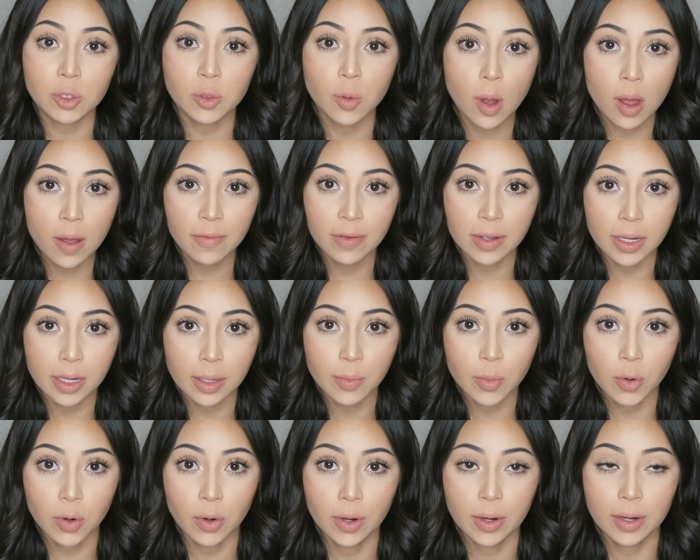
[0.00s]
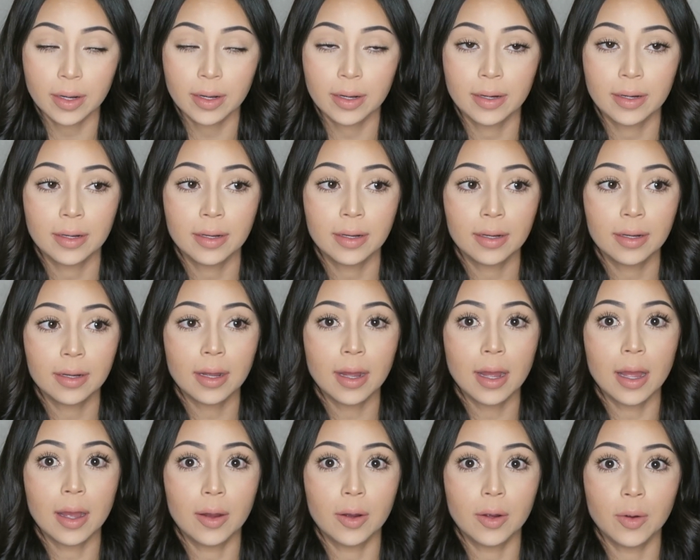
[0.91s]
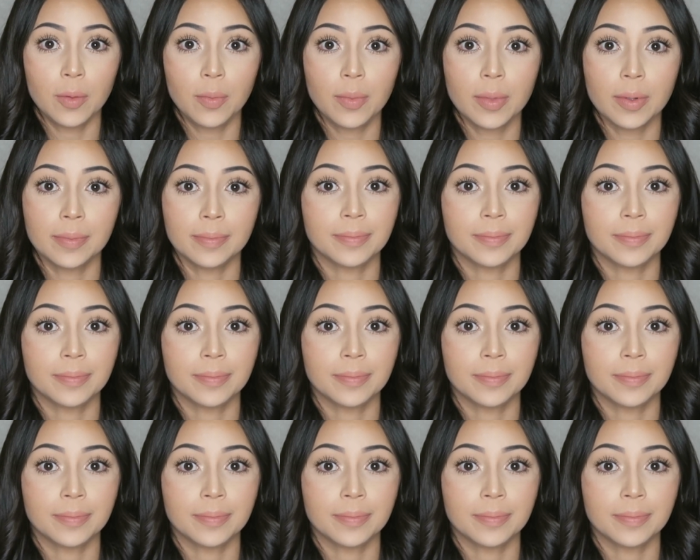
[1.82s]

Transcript: 12 anymore, I hope.